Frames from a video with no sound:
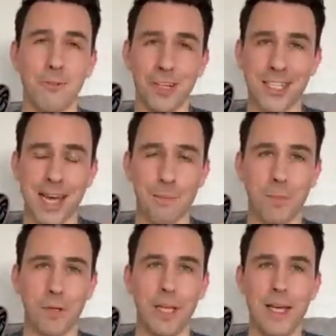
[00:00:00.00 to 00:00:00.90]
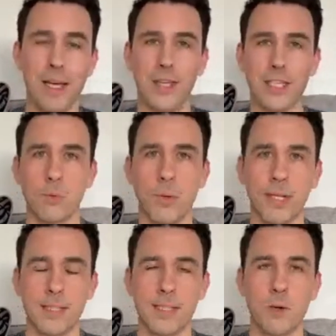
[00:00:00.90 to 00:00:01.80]
For example, this
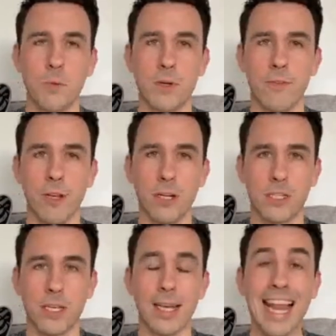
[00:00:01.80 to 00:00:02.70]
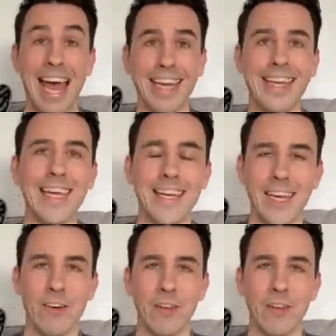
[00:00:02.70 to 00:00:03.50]
winter we've looked at La Nina,